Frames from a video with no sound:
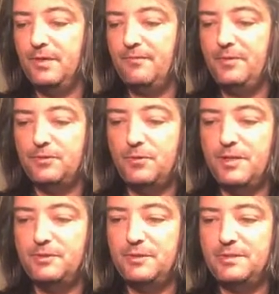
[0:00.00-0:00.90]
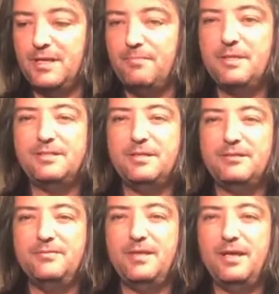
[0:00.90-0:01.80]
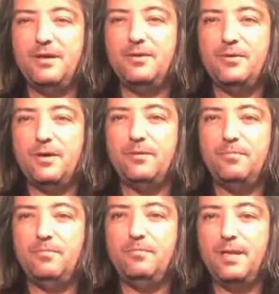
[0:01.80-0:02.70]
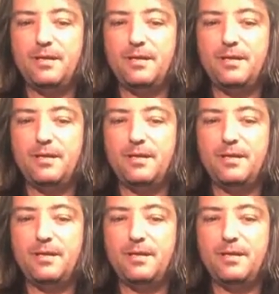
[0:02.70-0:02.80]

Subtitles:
If there's enough of those questions that I missed in this video,